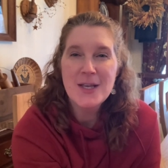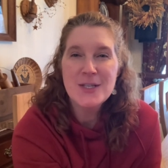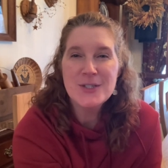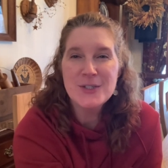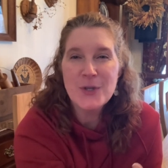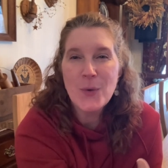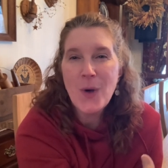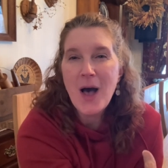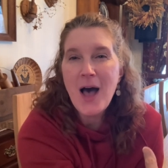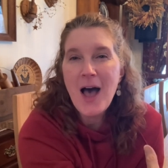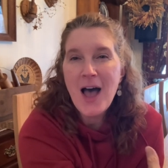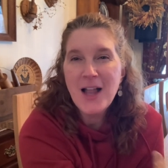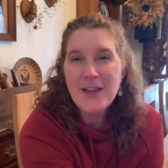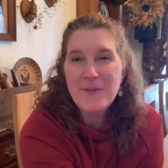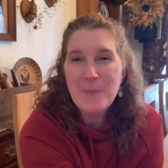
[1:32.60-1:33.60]
So
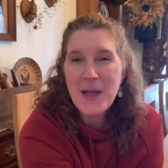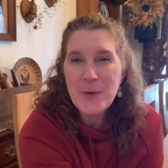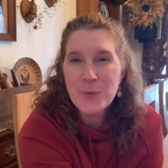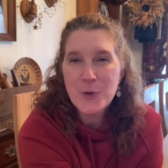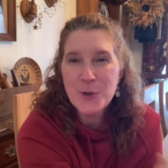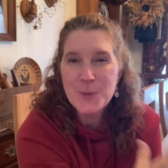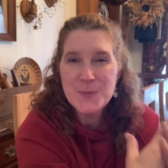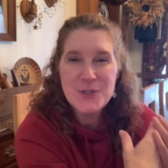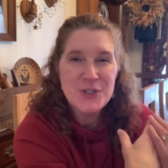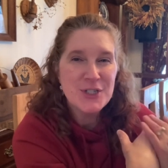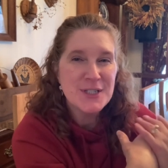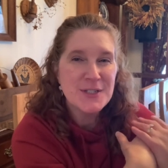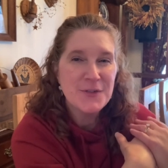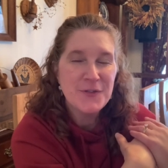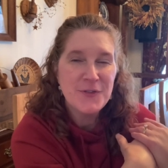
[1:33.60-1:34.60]
all of my rooms
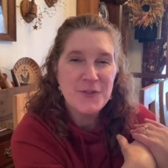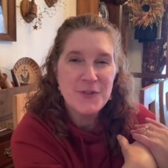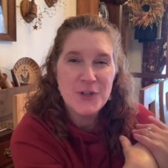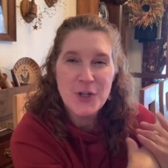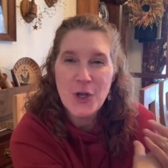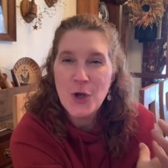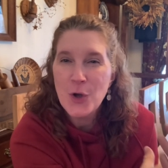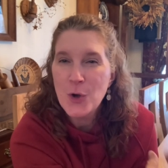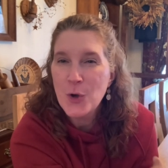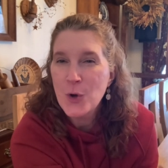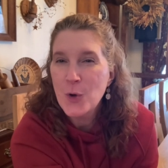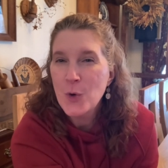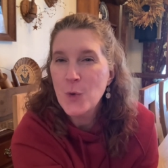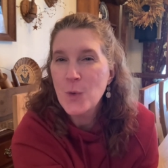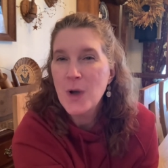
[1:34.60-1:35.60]
just
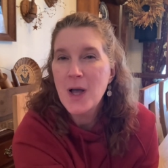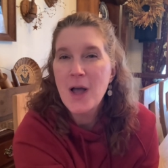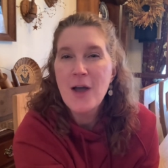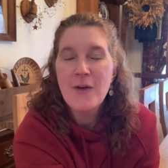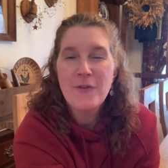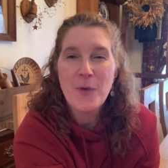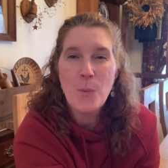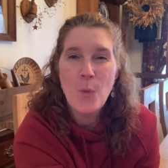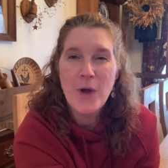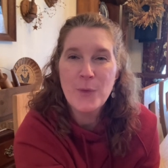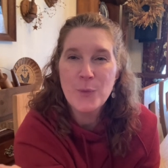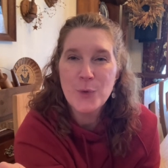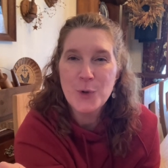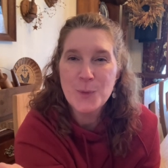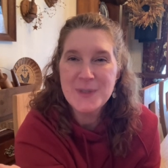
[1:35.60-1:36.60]
flow from one
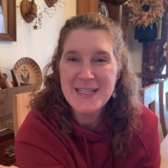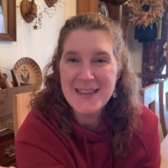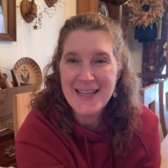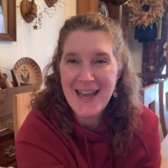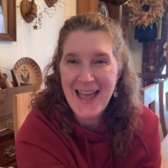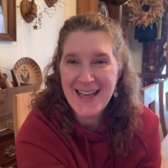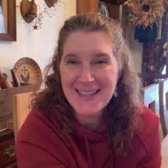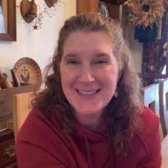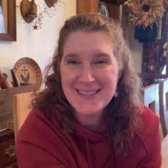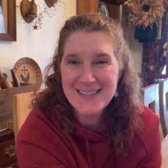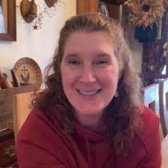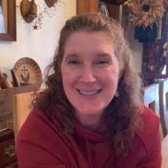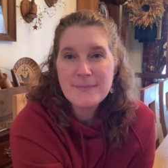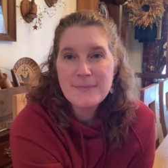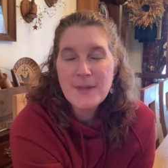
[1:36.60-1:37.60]
room to the next.
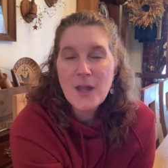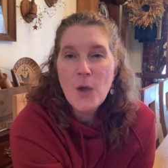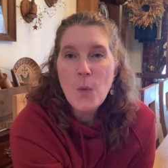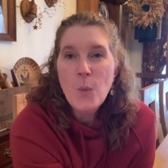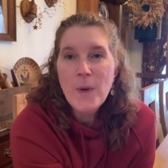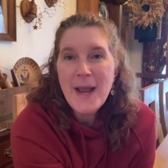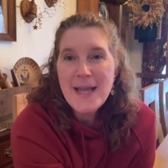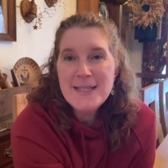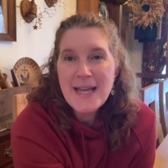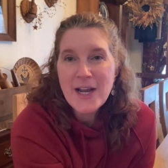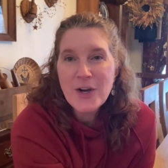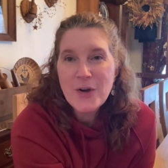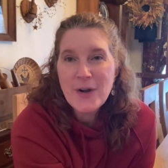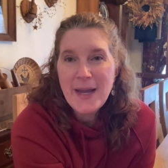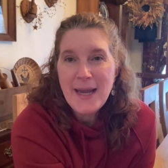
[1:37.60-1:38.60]
When I
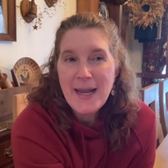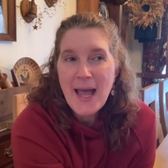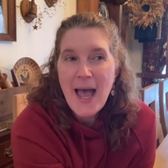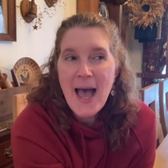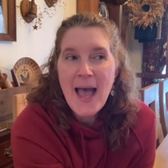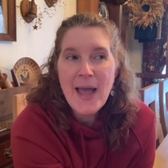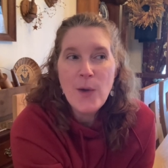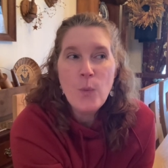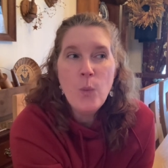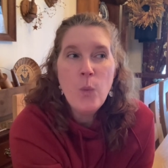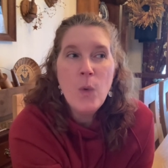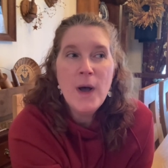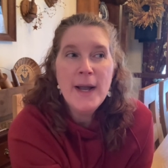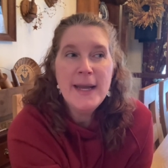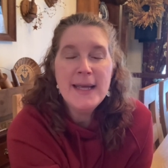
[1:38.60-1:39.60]
decorate, I
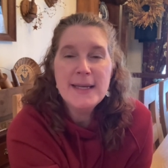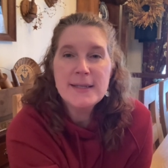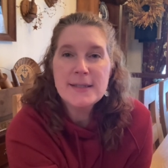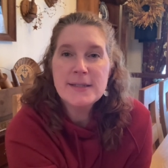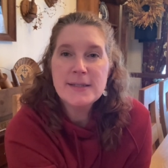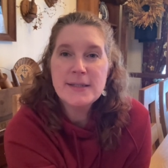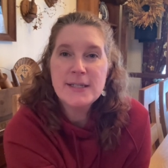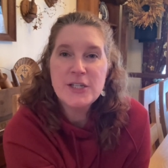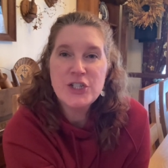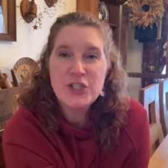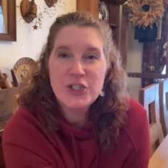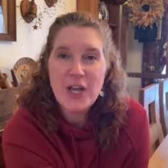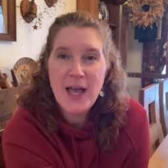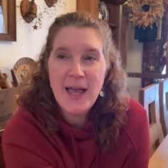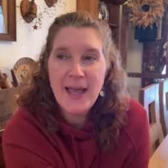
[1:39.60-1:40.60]
want it to
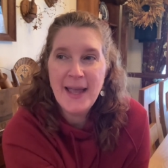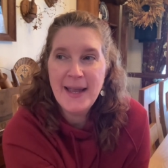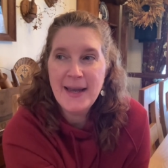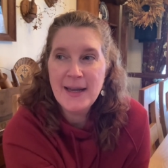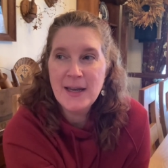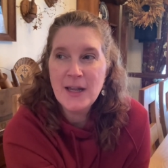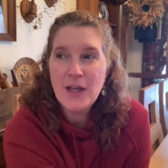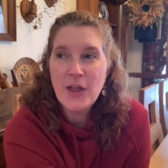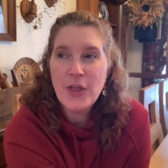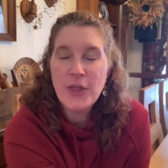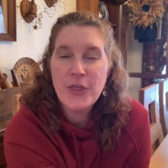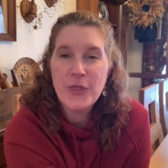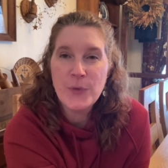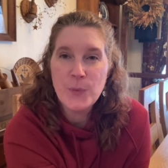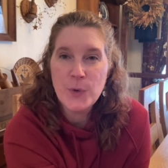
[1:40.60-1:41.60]
shine
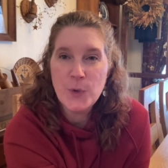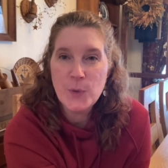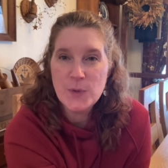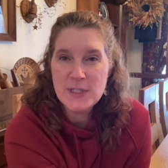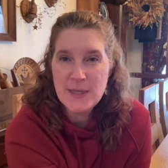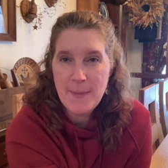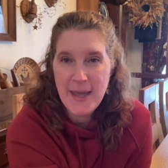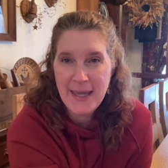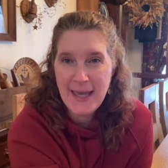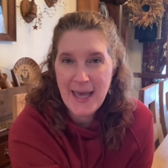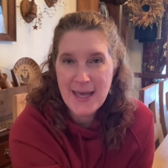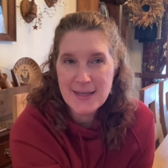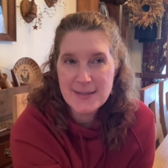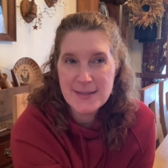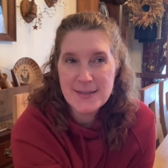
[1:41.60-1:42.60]
through to my
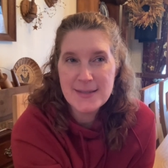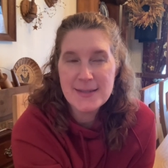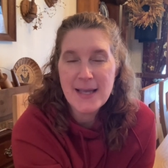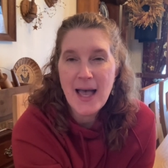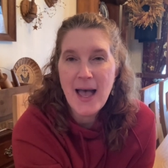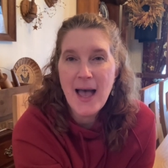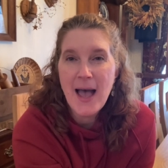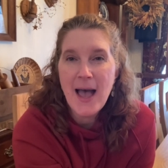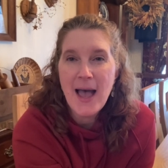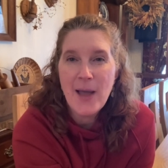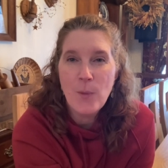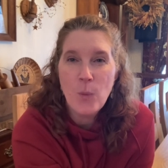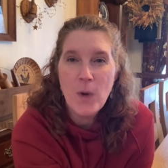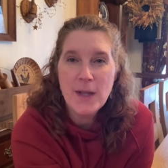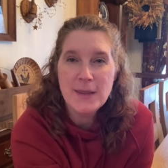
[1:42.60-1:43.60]
guests. I
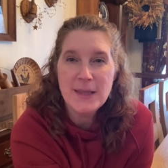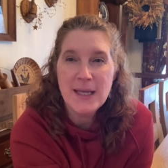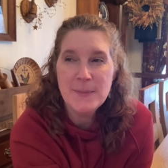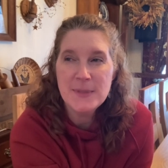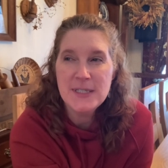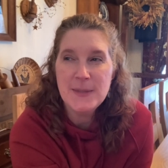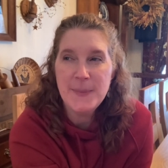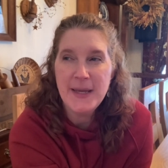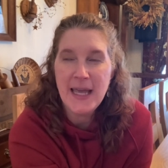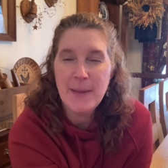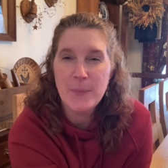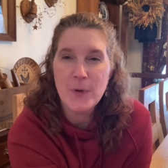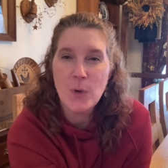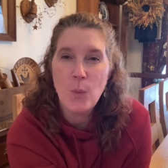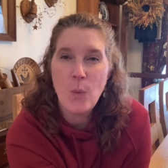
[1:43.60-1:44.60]
want them to be
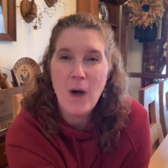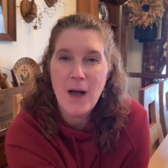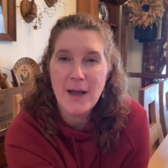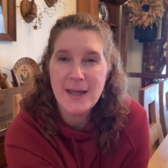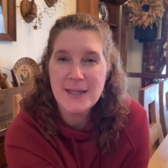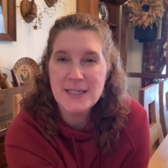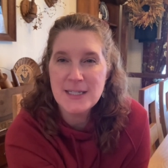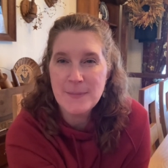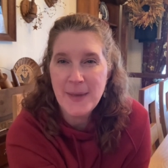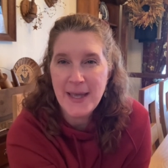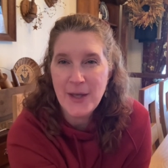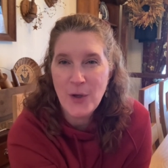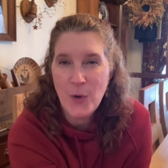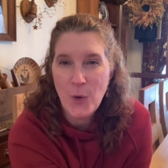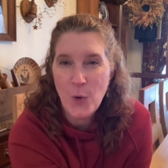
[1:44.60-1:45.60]
able to walk into my
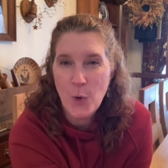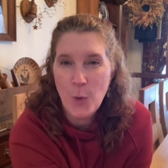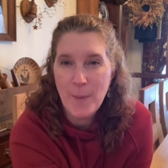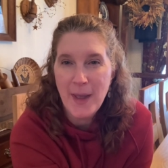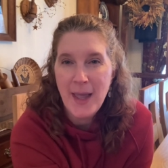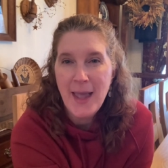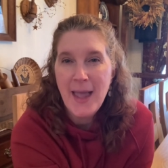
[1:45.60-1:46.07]
home